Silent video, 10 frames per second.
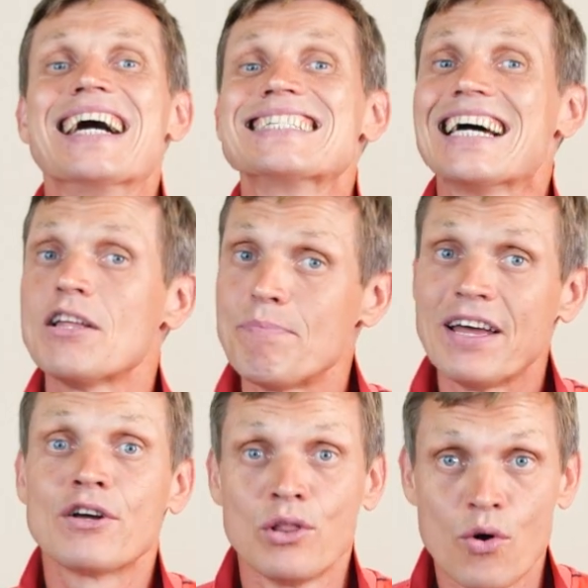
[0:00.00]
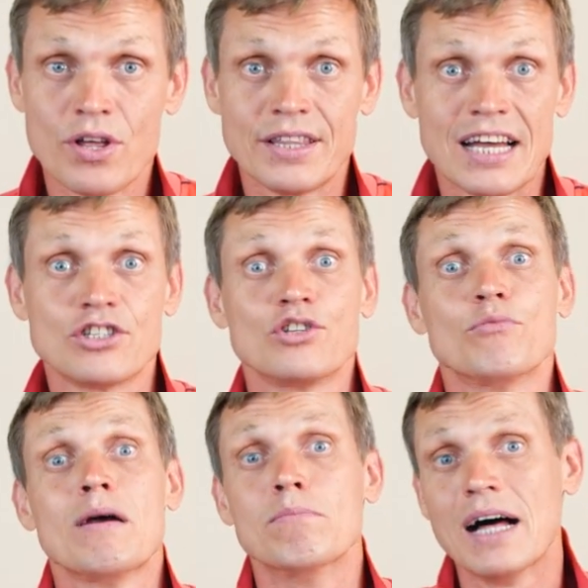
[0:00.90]
I started paying close attention to
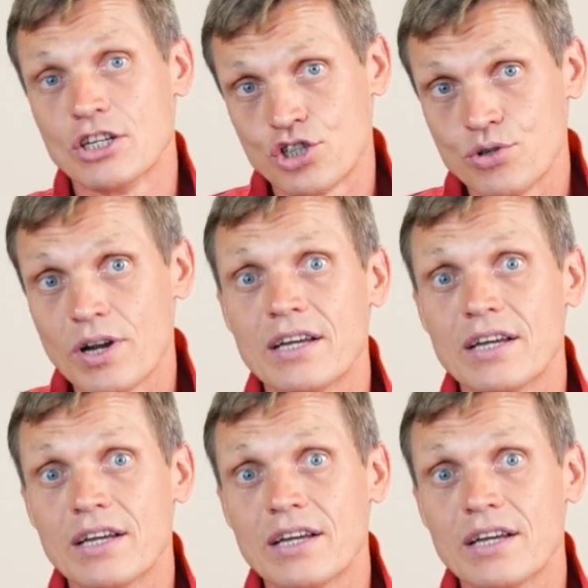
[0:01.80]
my blood sugar